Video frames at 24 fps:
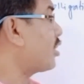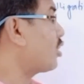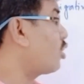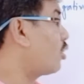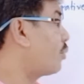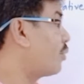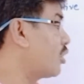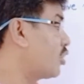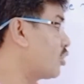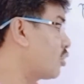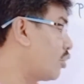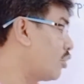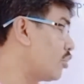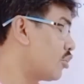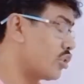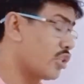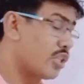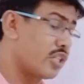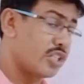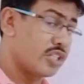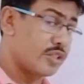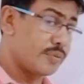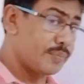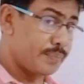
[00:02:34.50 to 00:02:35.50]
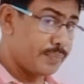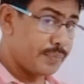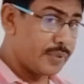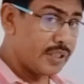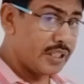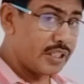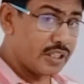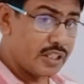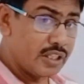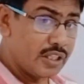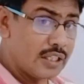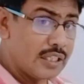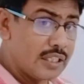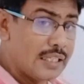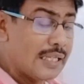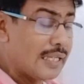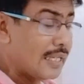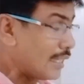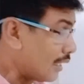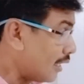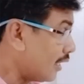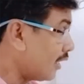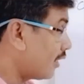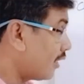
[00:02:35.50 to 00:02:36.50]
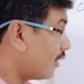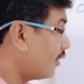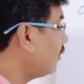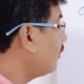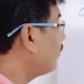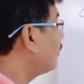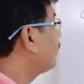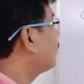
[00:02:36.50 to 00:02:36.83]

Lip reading: of a solution is P, then